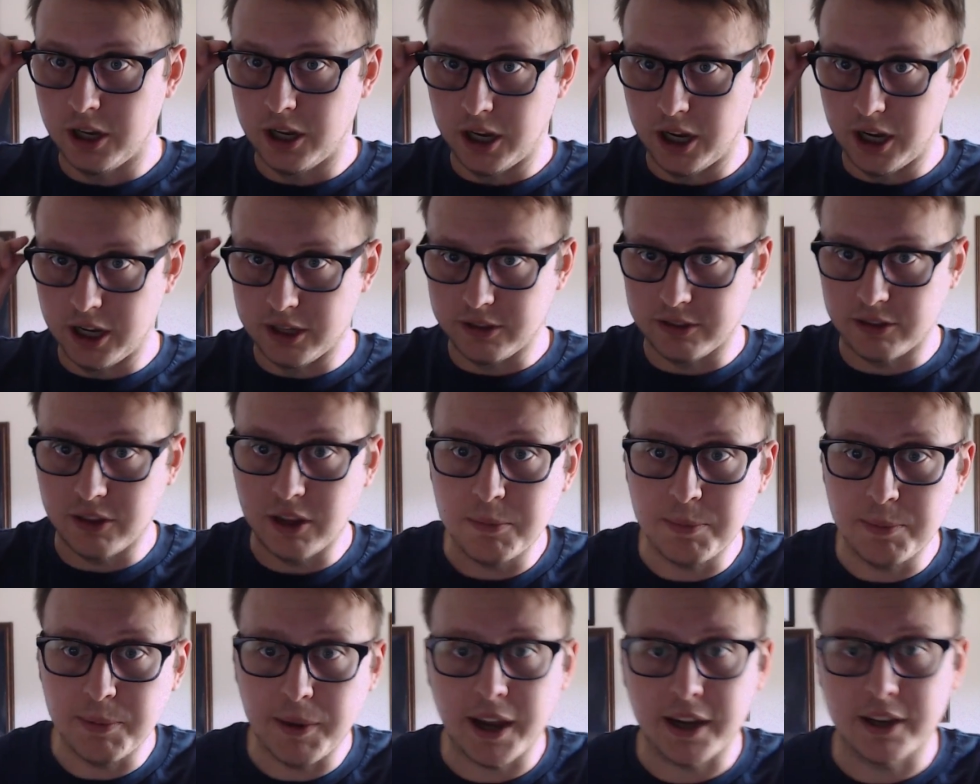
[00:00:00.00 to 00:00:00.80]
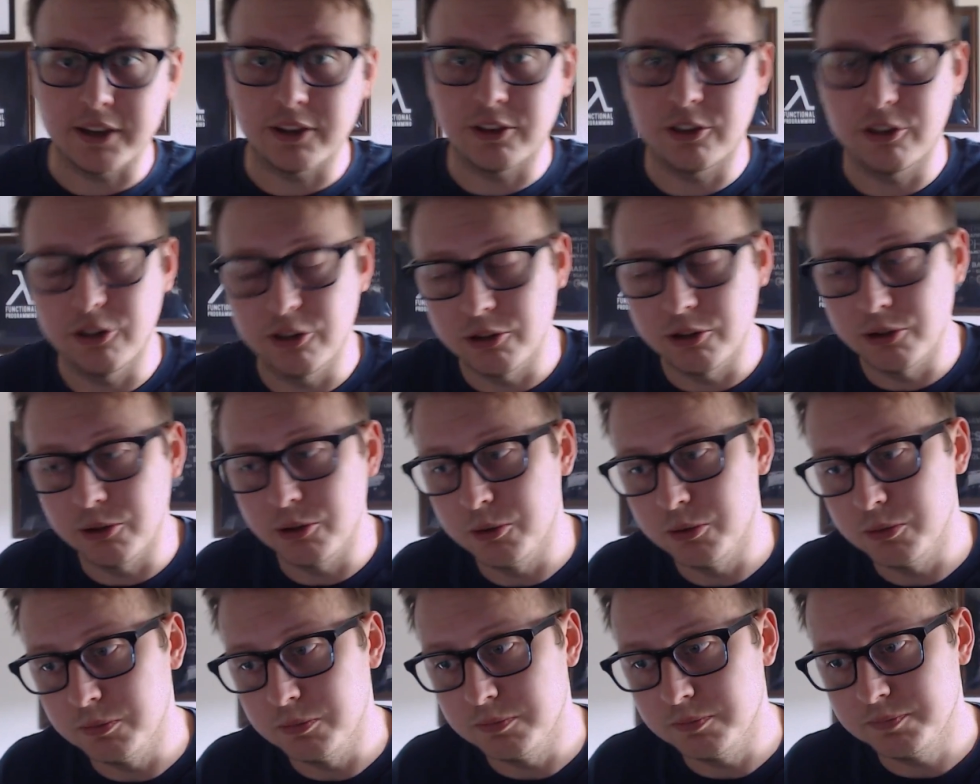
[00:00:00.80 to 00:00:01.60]
Think back
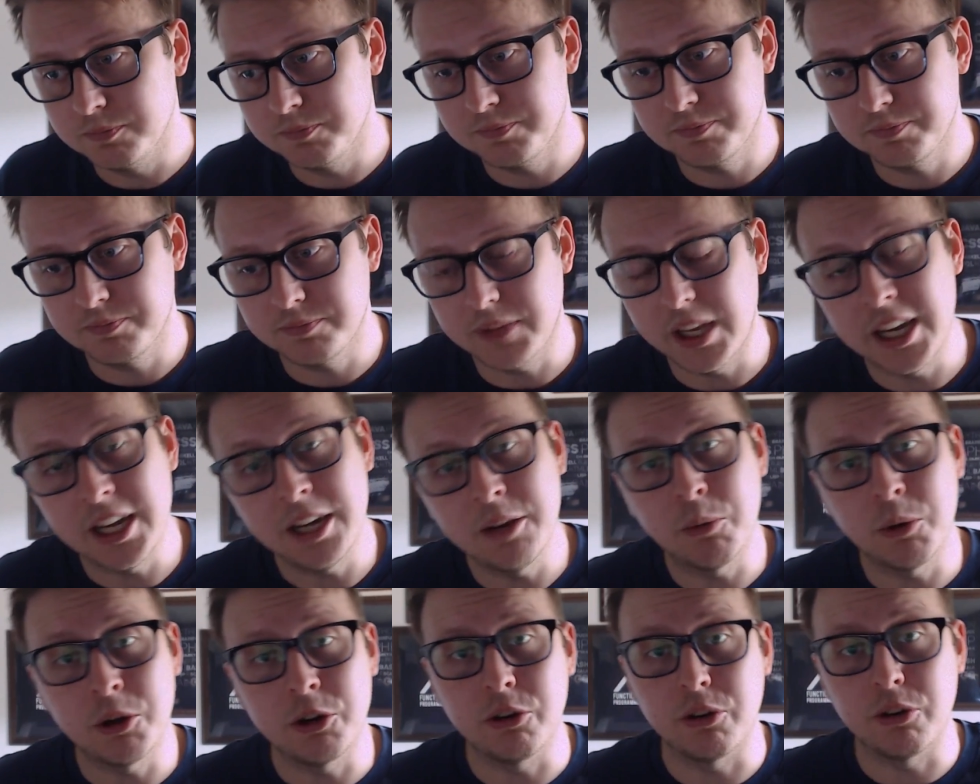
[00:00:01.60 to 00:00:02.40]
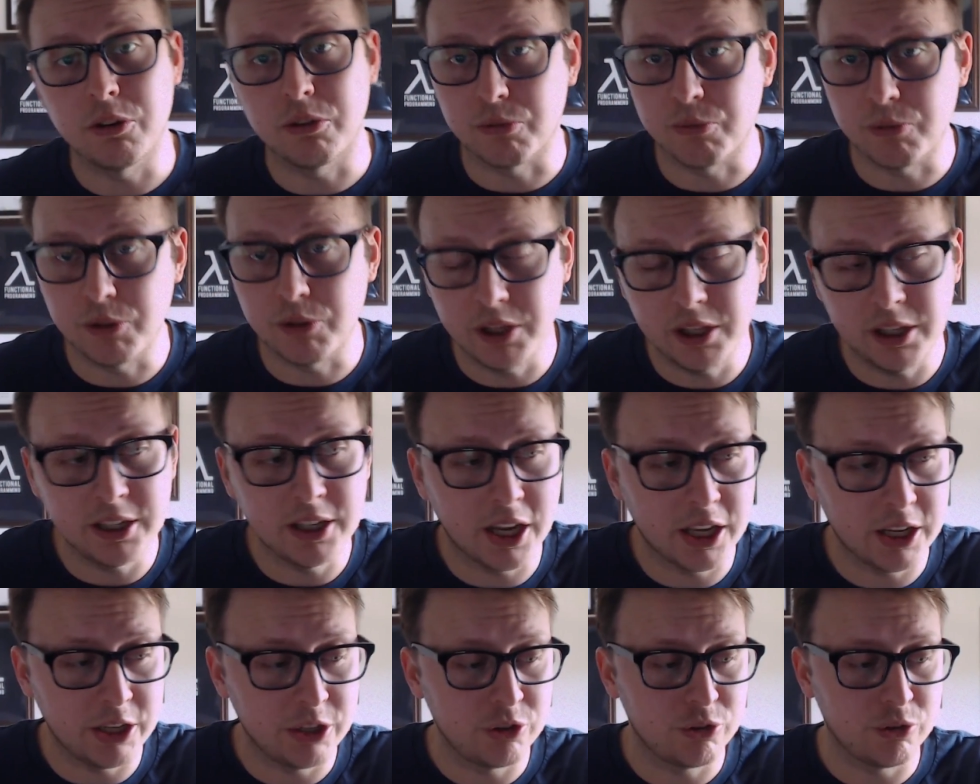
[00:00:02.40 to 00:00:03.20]
to anyone who has really
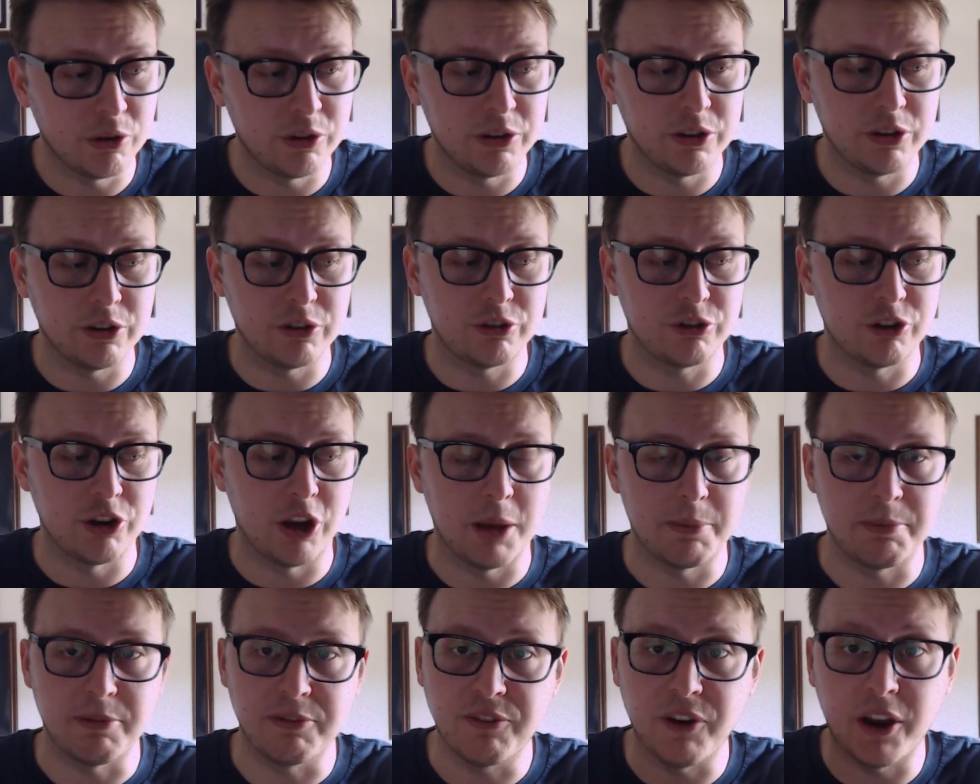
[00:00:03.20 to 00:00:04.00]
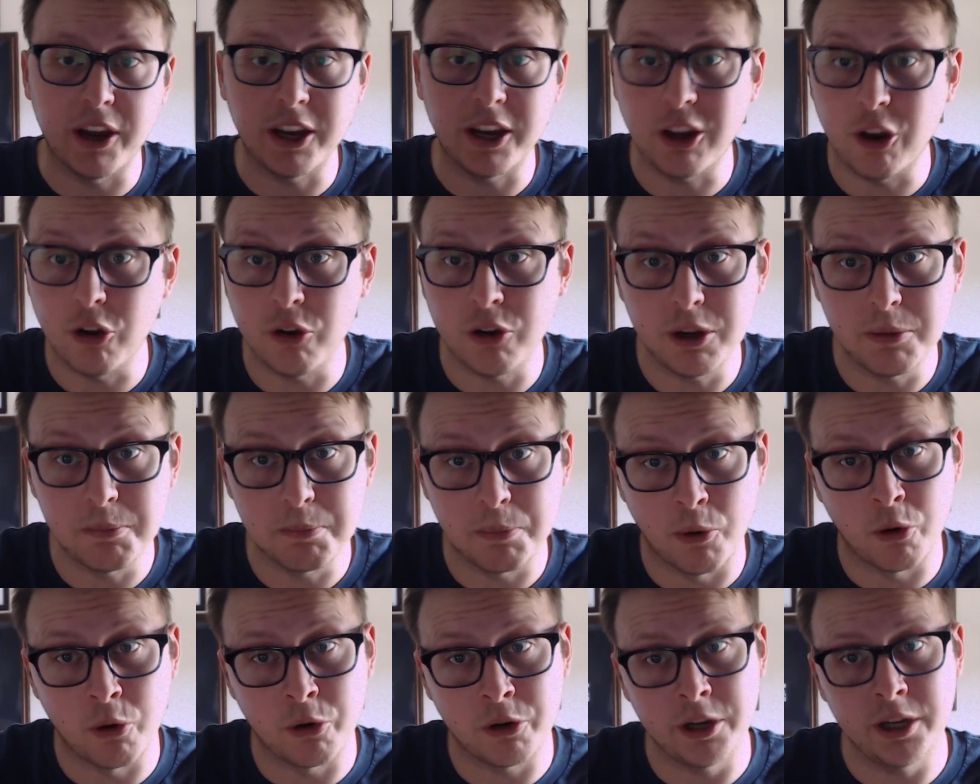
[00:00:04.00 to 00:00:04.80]
not enjoyed their job. You find coding
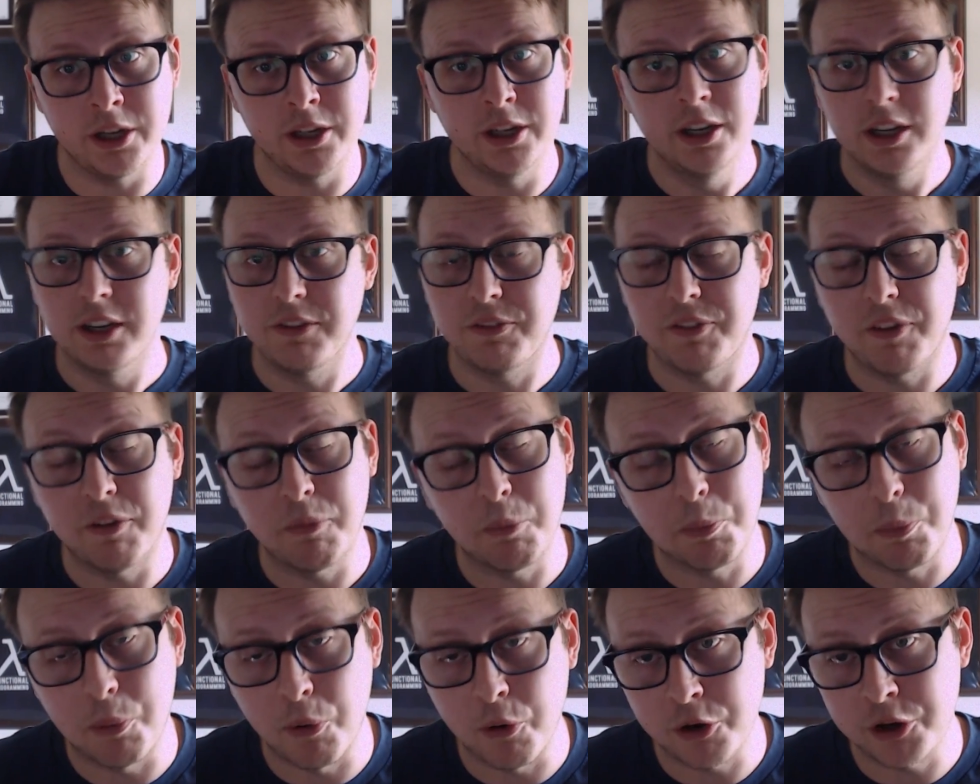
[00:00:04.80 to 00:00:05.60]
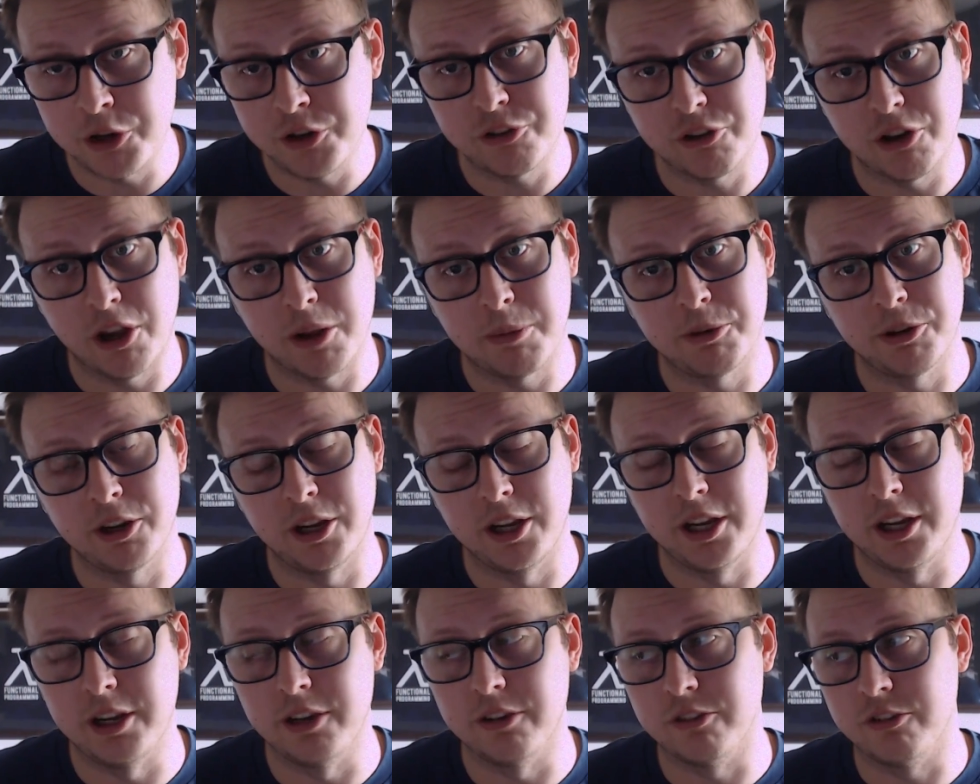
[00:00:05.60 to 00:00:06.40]
boring. If you have a boring job, you're going
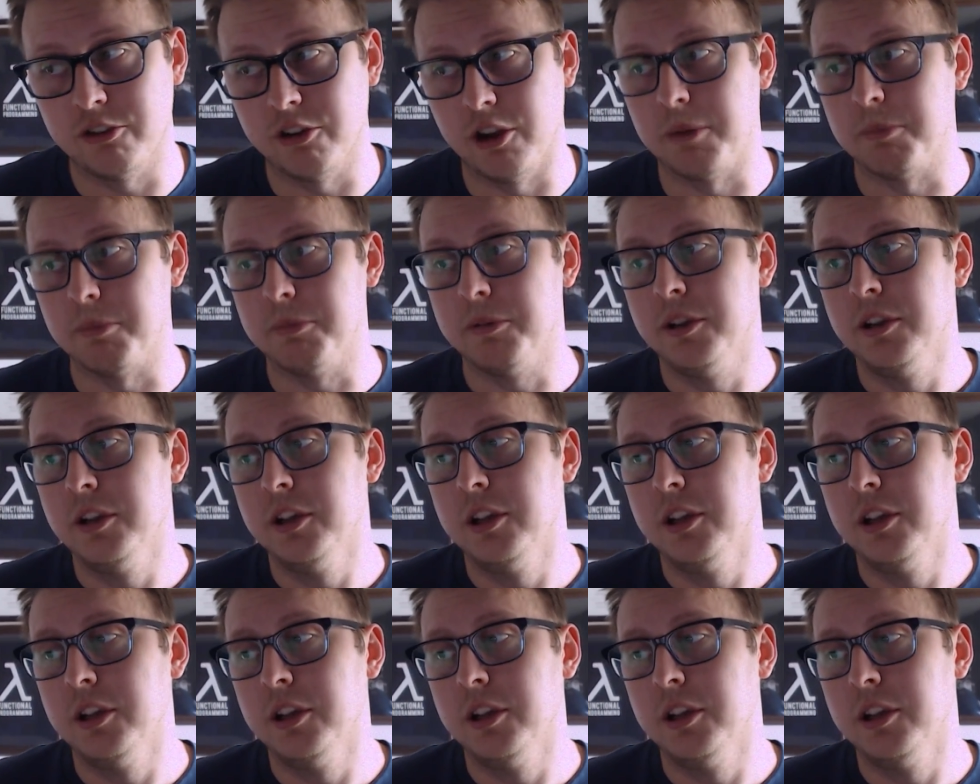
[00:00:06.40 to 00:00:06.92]
to hate your job.